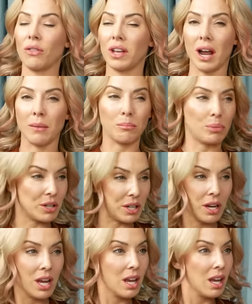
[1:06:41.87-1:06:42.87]
that I'm
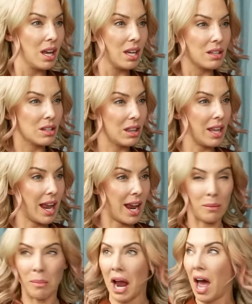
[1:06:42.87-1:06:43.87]
putting
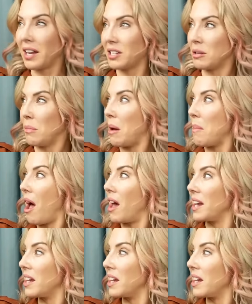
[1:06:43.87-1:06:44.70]
antibiotics in my body